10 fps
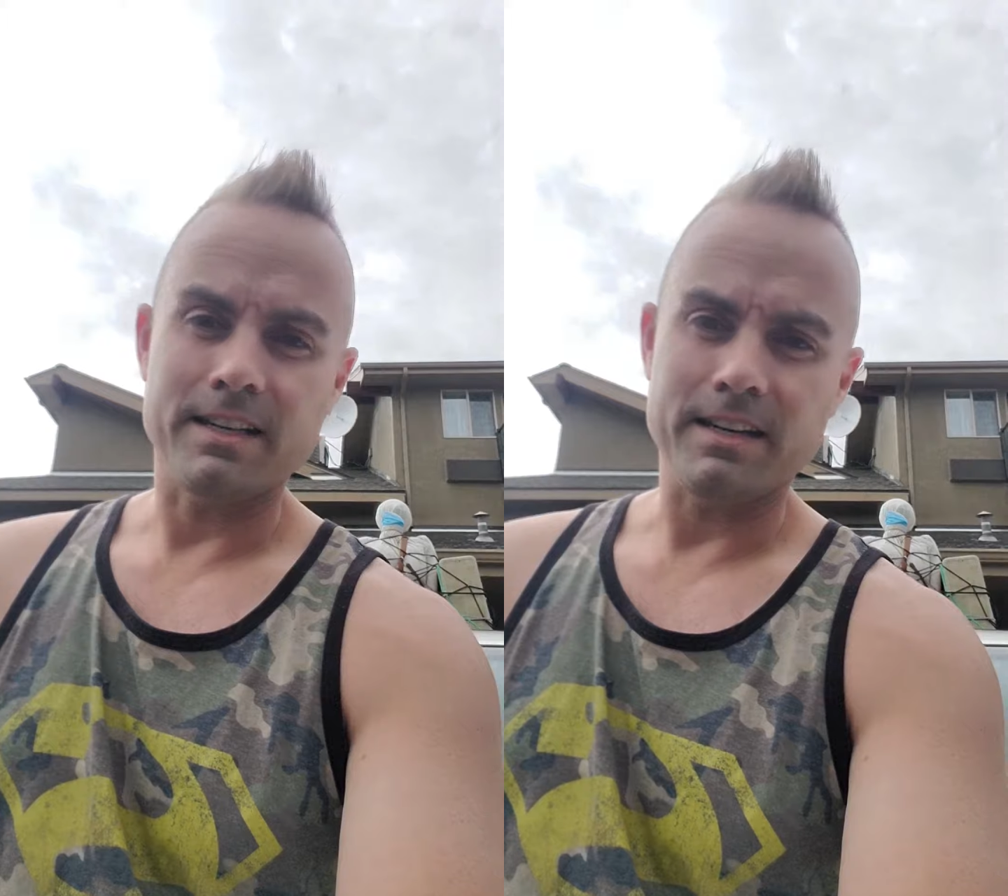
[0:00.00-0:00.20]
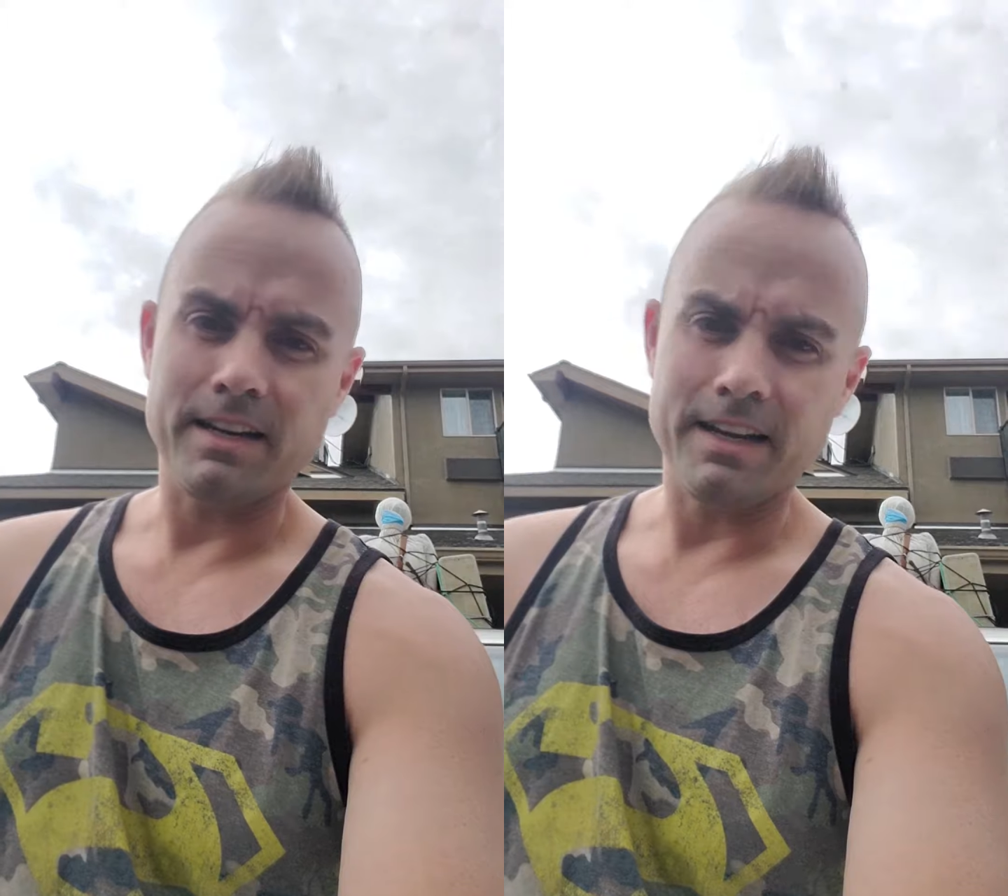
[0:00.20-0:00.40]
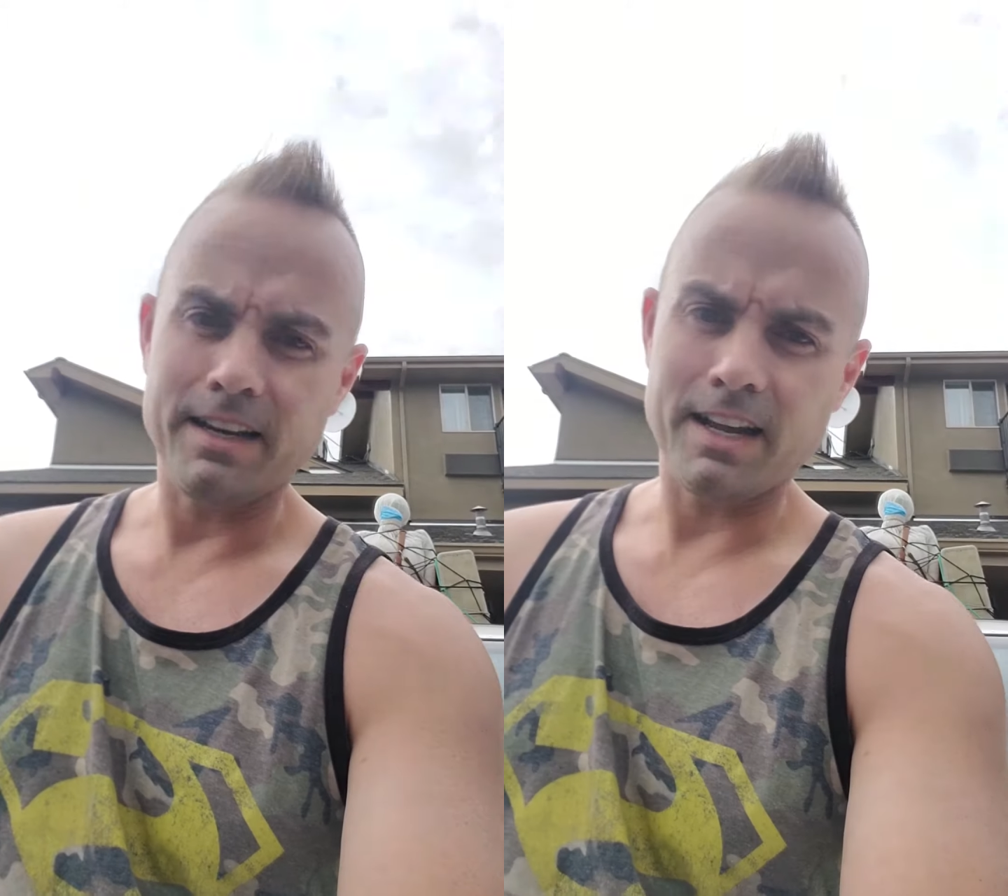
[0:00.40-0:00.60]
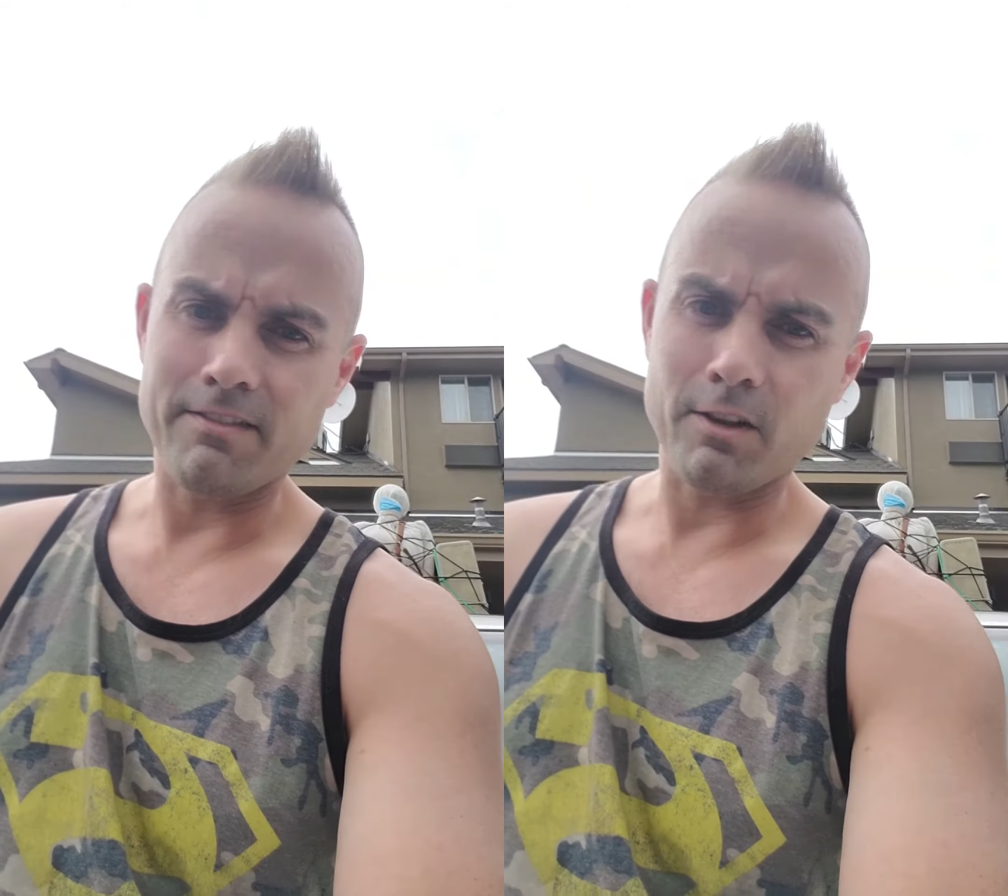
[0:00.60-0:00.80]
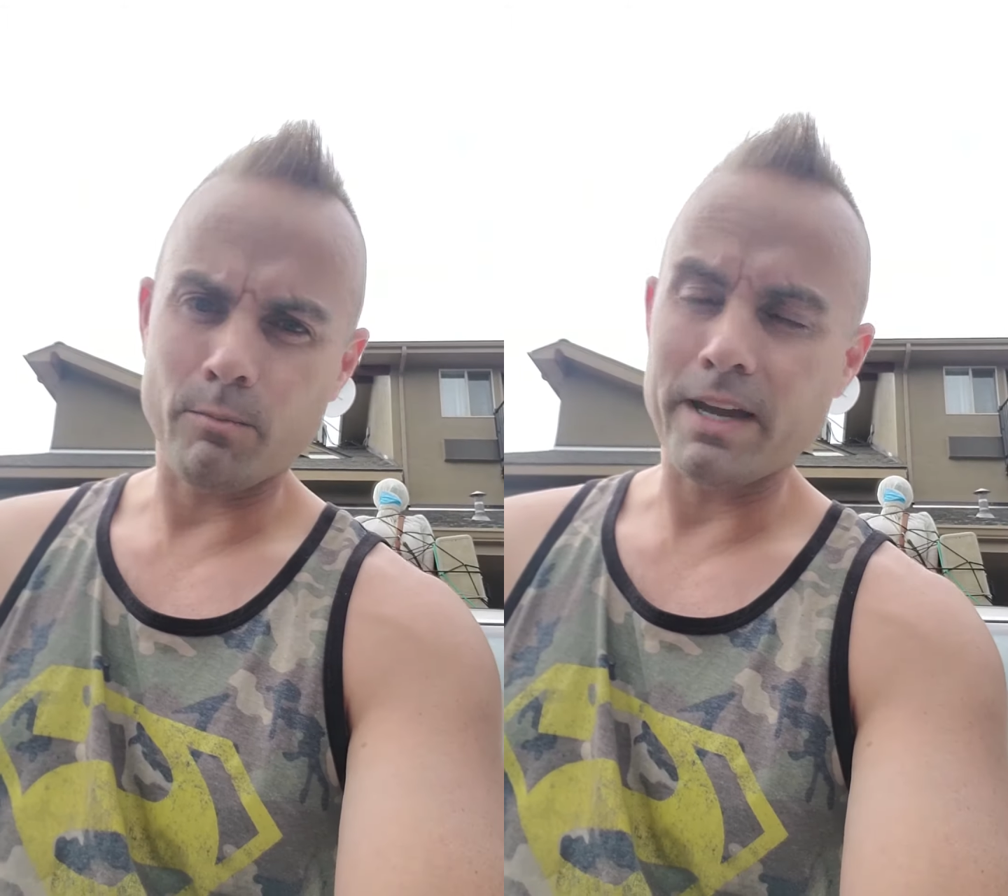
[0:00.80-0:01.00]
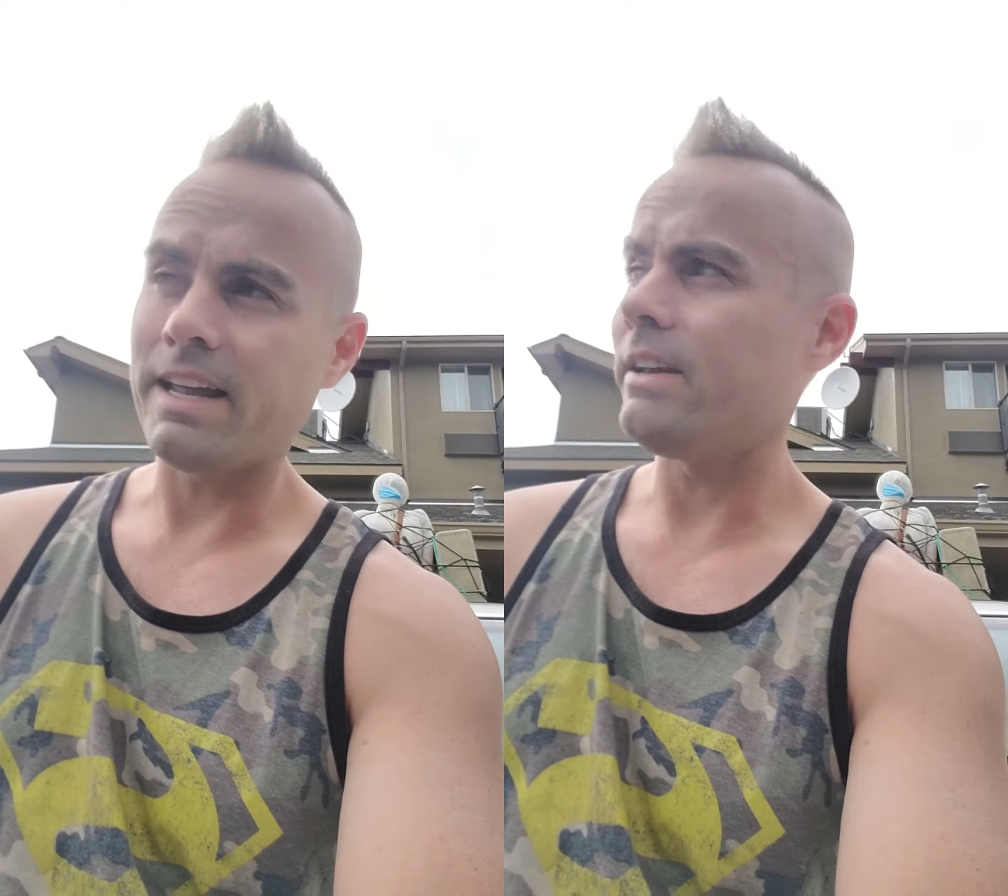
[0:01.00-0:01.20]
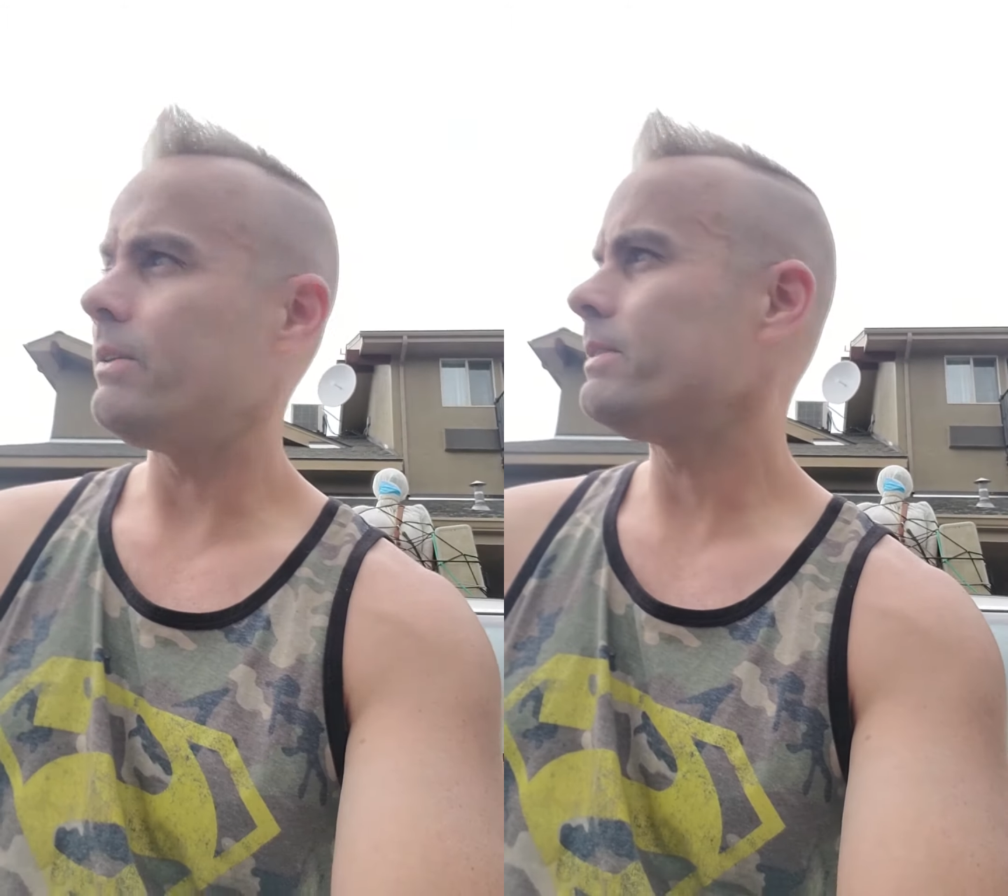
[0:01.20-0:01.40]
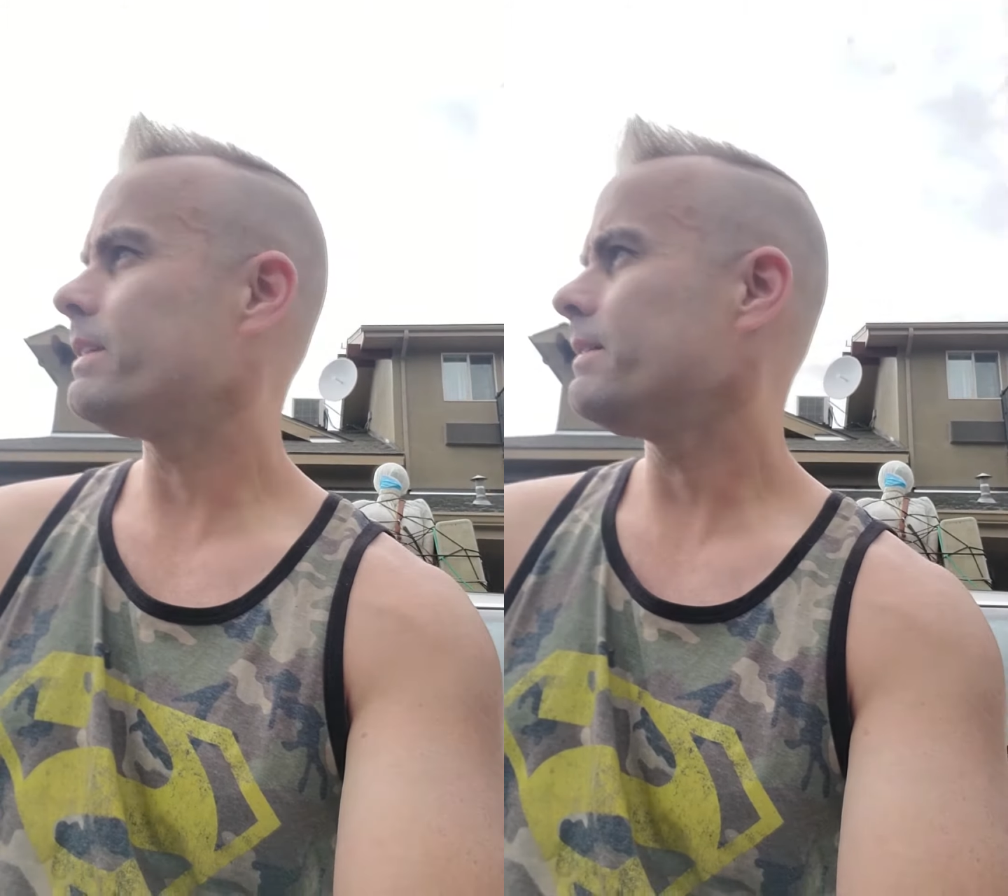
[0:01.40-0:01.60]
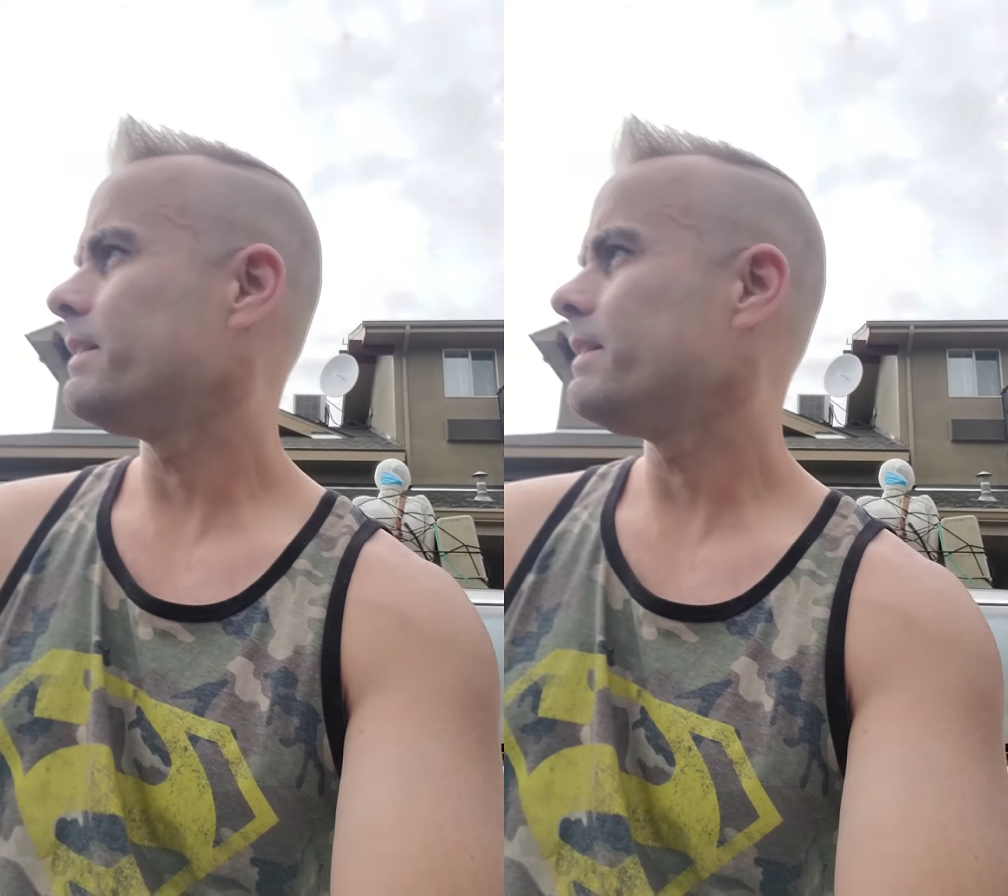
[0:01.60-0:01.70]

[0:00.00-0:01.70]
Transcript: and I did have a little bad news.